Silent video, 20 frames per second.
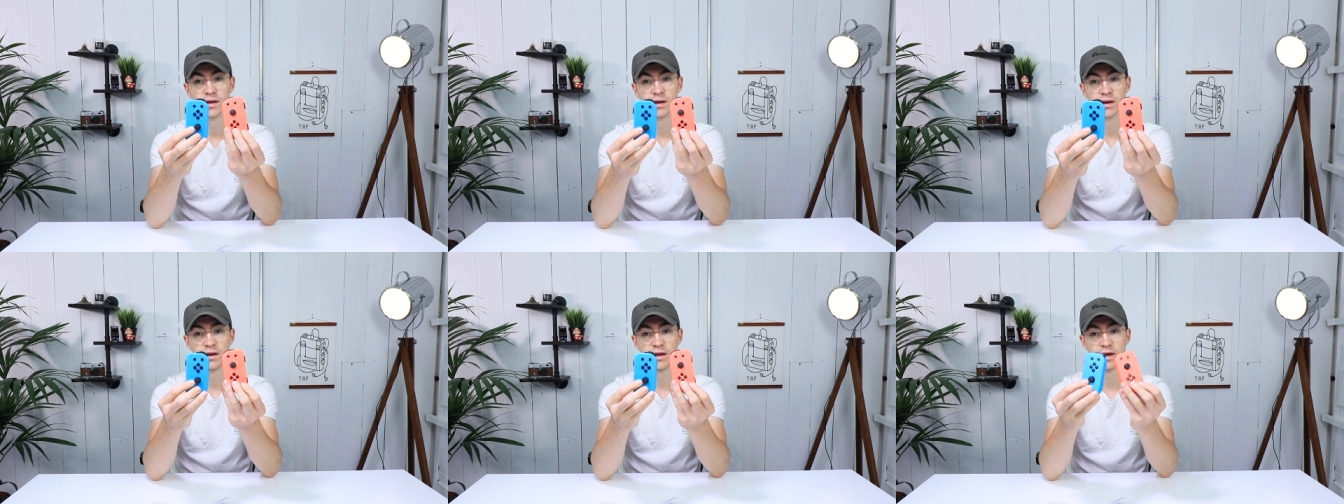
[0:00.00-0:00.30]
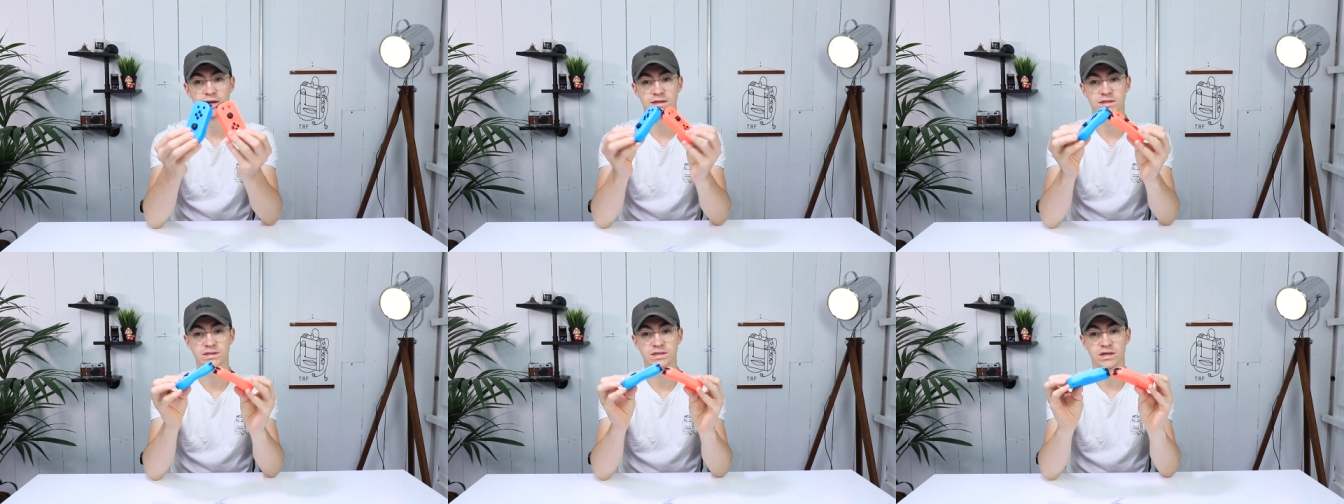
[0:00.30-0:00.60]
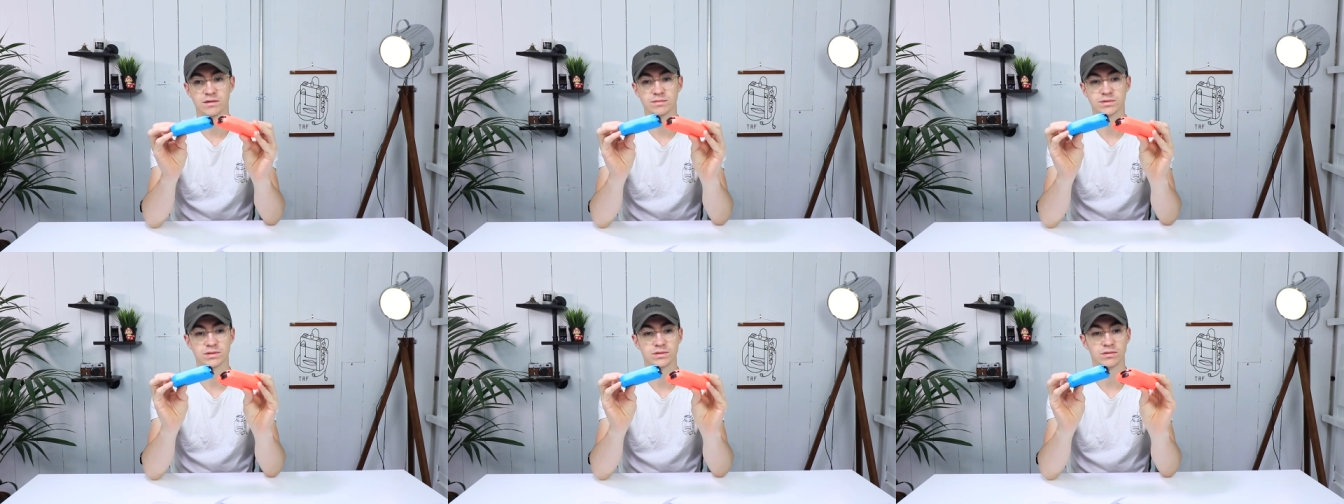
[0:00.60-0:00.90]
like
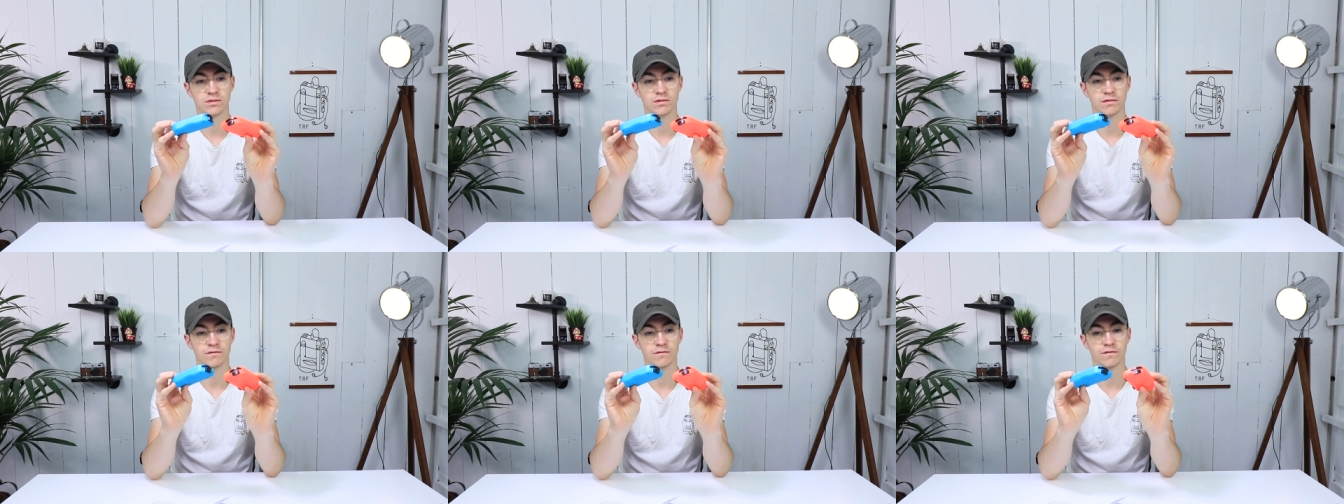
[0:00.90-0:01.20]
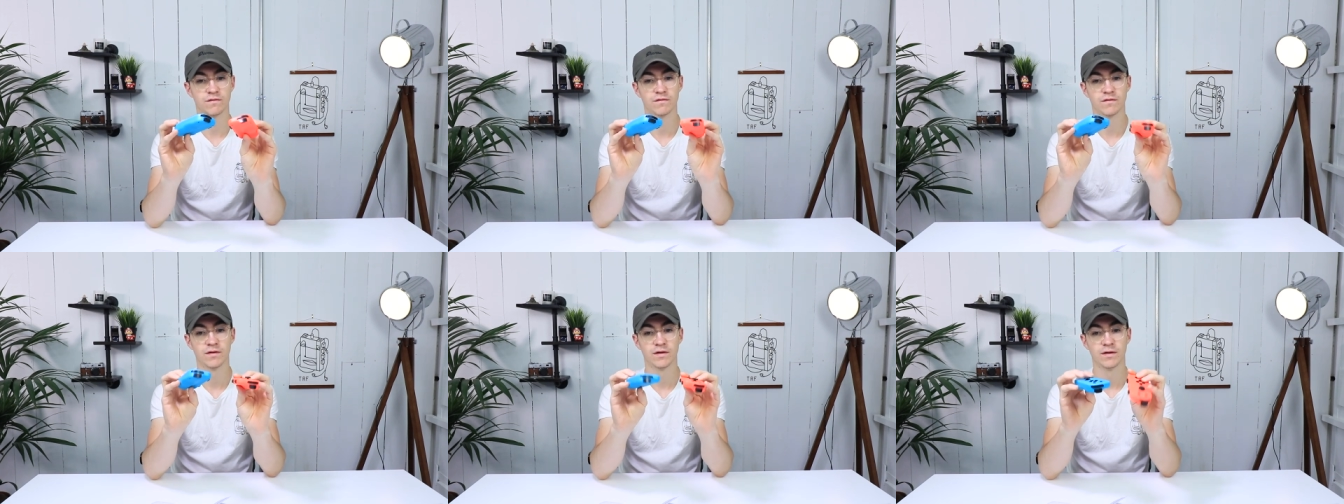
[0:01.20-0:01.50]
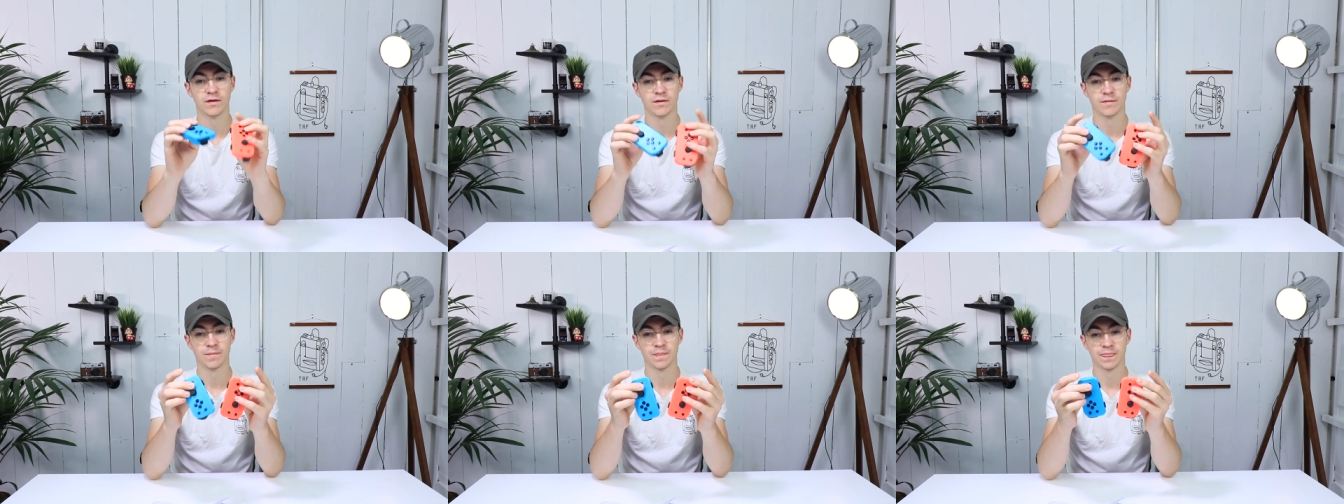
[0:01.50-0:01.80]
some sort of
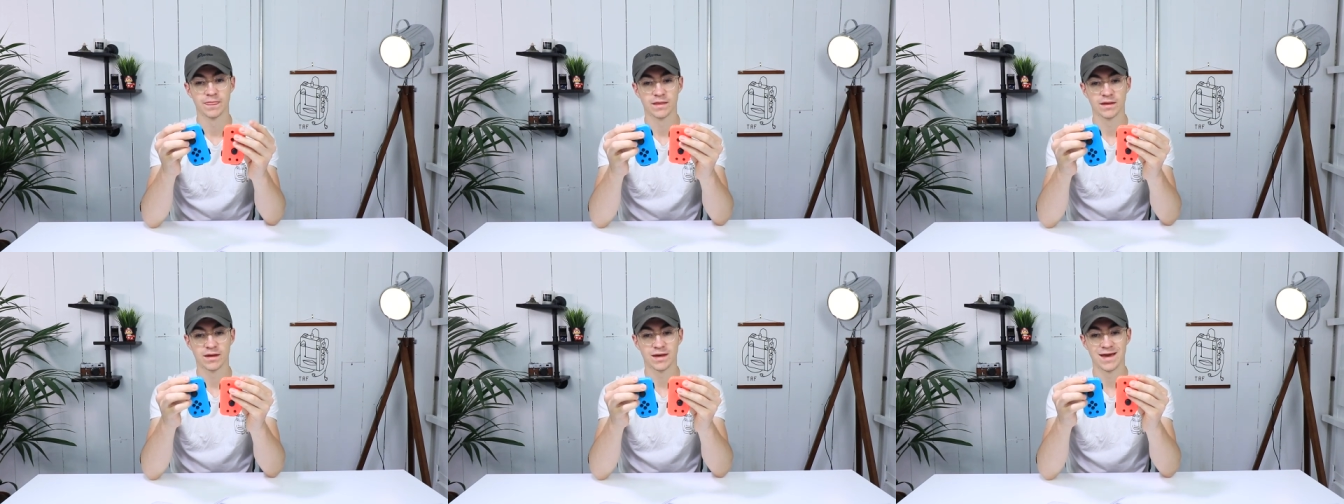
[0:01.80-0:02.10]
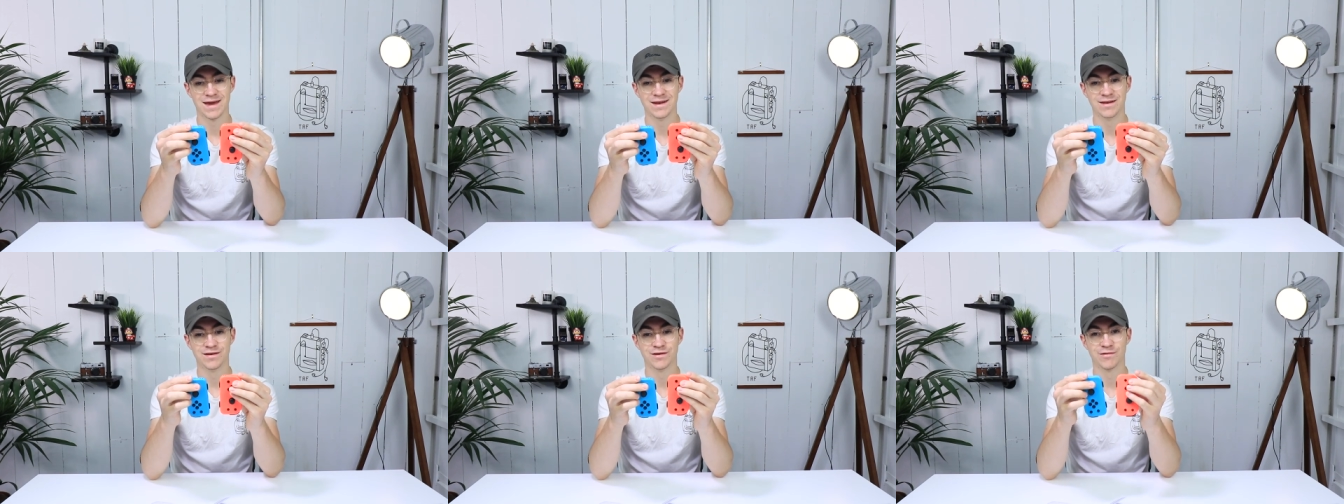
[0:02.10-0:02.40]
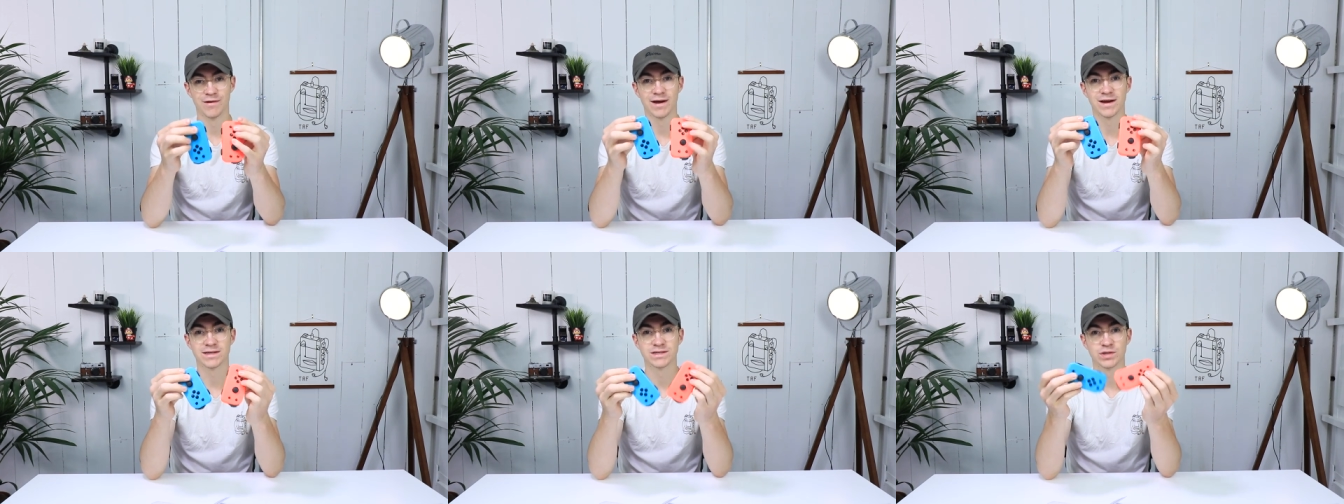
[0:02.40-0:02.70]

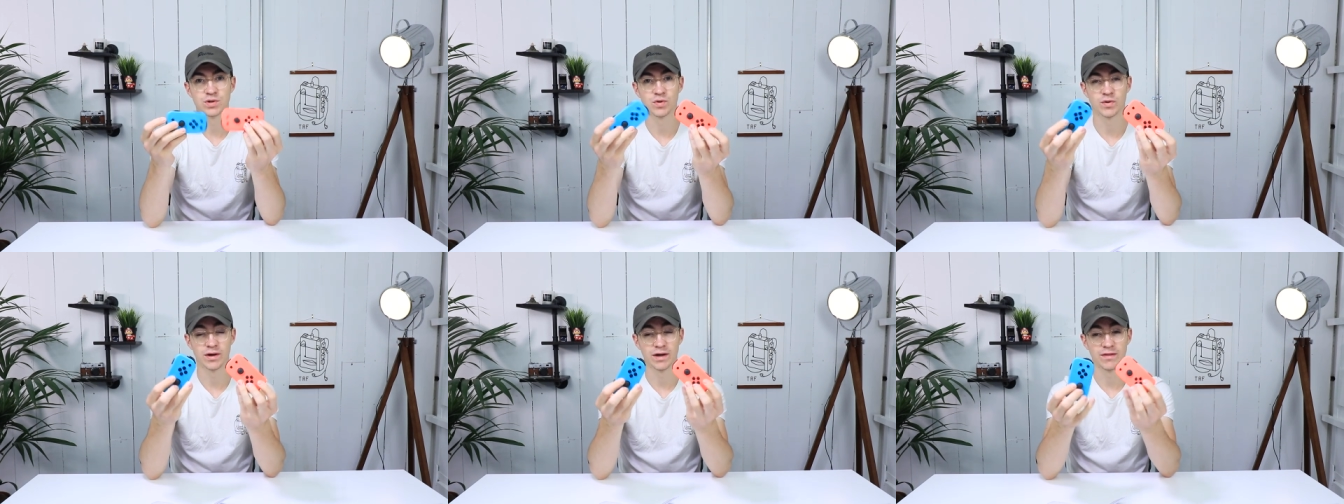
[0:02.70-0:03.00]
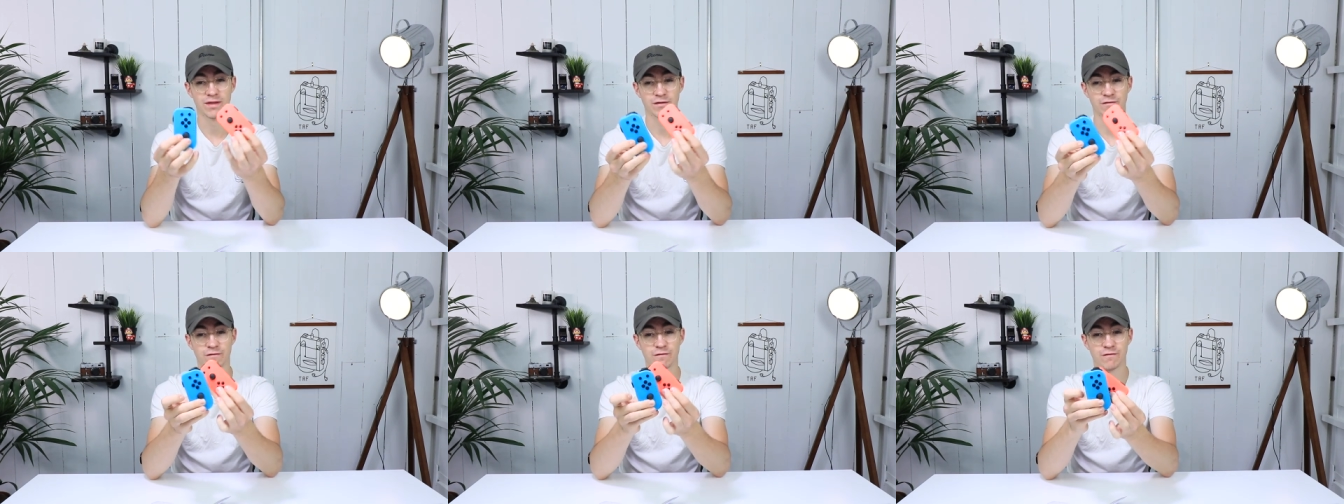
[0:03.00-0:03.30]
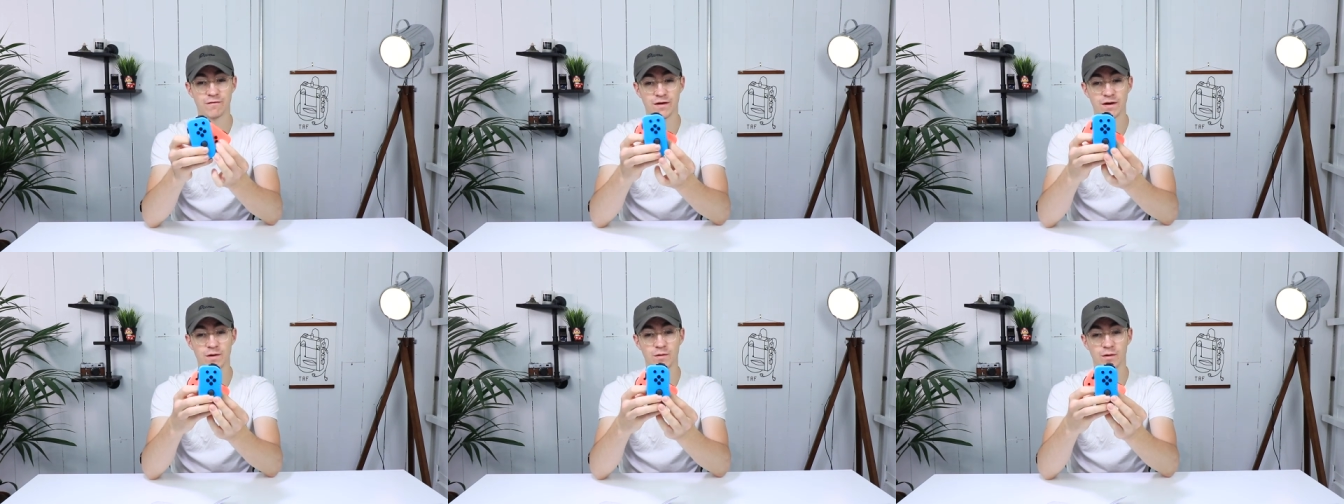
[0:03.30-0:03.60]
Kinder Egg toy and they
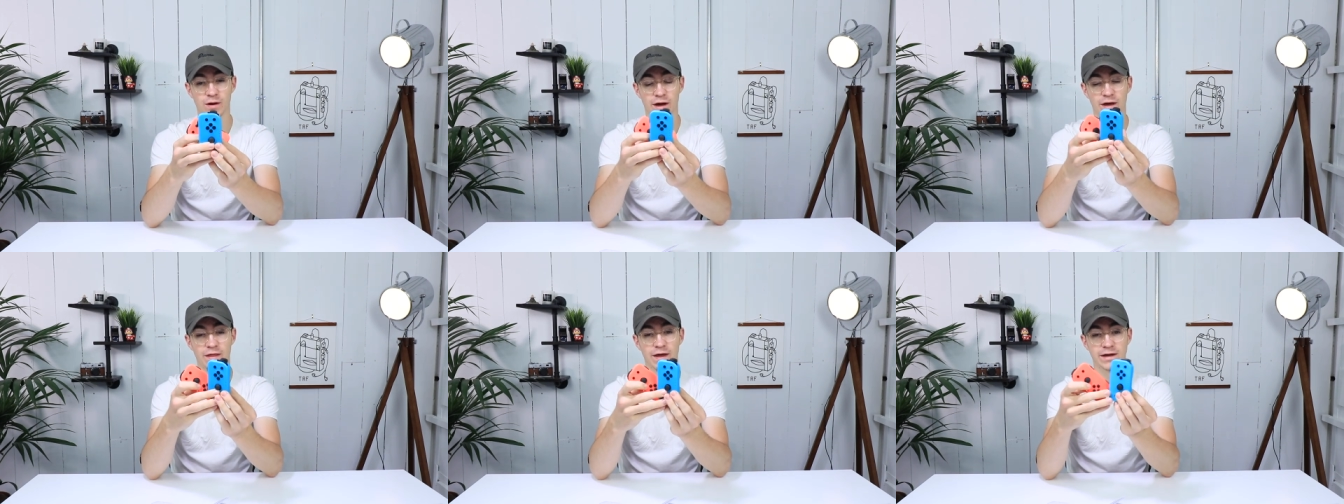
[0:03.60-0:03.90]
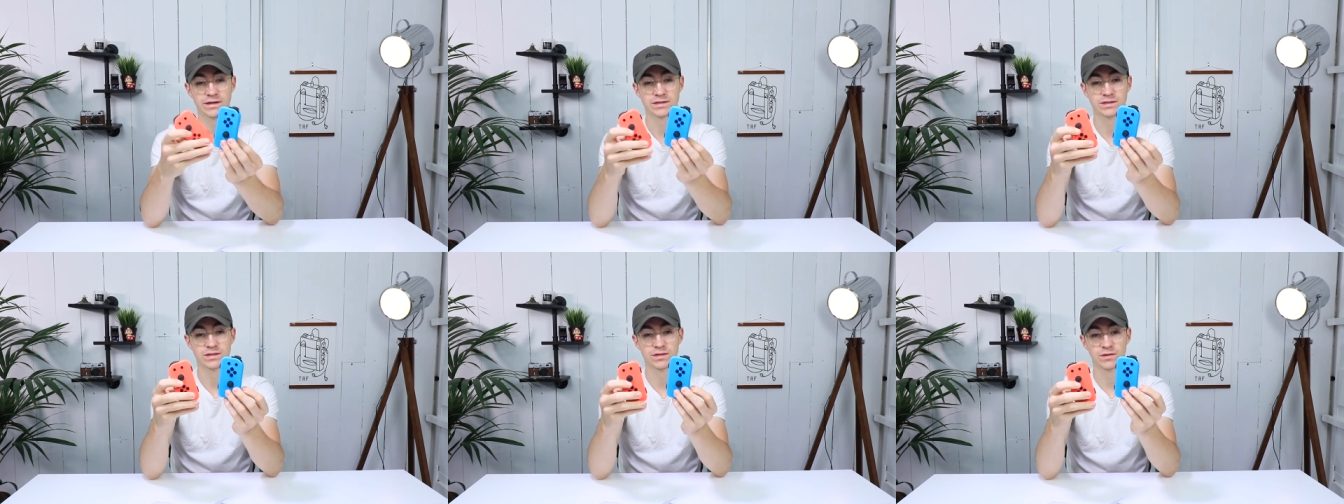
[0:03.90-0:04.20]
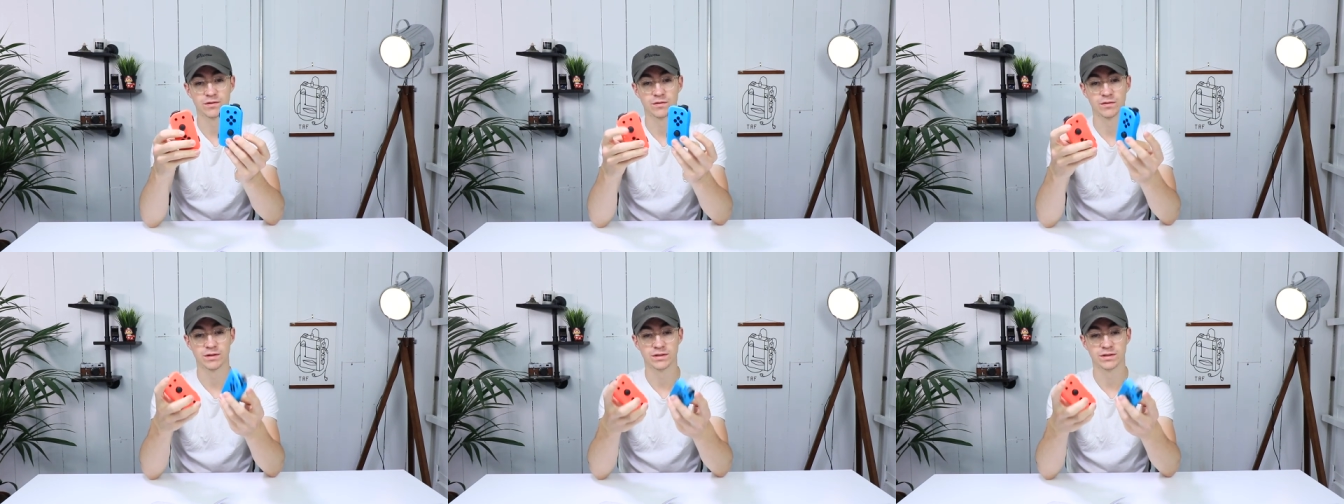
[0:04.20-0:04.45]
feel like that too.